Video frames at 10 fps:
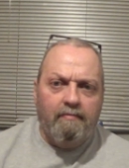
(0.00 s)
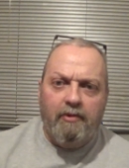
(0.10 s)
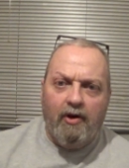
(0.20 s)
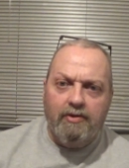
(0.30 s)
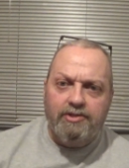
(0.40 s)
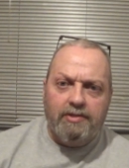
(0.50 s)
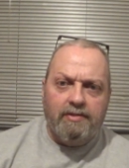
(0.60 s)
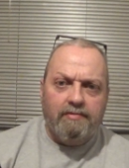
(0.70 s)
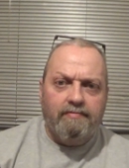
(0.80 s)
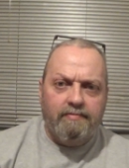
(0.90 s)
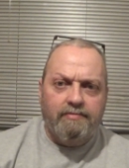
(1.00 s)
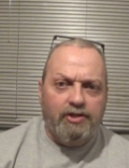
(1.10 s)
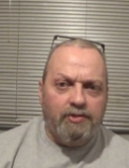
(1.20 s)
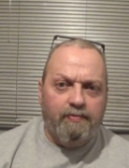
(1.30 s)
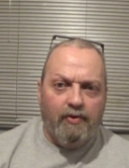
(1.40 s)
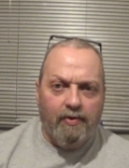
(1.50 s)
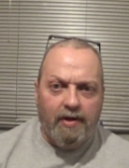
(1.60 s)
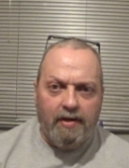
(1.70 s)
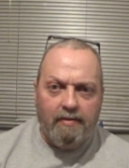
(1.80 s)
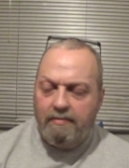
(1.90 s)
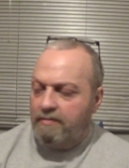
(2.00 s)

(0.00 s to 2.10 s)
Boxed. Just bought it.